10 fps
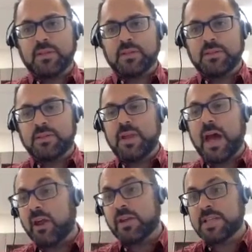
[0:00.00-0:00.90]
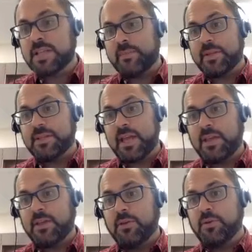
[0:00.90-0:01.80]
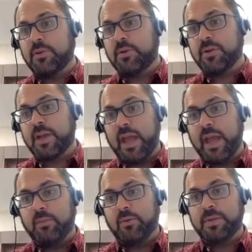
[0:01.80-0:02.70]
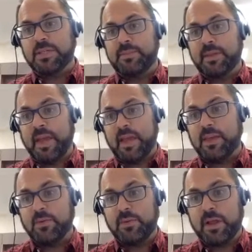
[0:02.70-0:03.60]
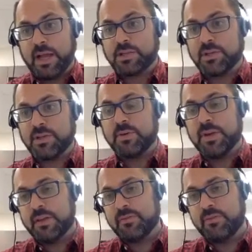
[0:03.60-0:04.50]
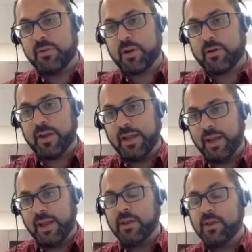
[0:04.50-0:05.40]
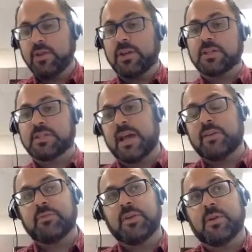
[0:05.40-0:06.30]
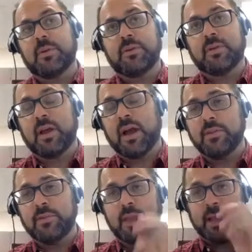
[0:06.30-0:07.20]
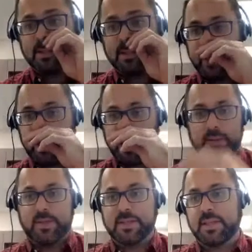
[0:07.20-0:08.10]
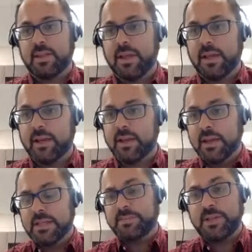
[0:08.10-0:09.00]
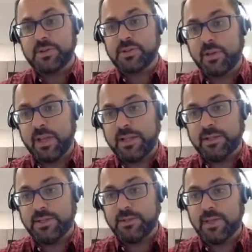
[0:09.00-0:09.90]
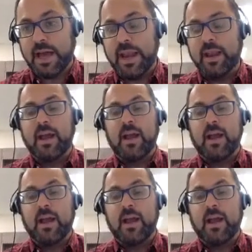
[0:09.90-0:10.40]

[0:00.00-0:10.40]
So not all assignments that you create will be something that you will actually put in for a grade, and you can decide from here whether or not you would like to make comments online. Some teachers don't like to do that.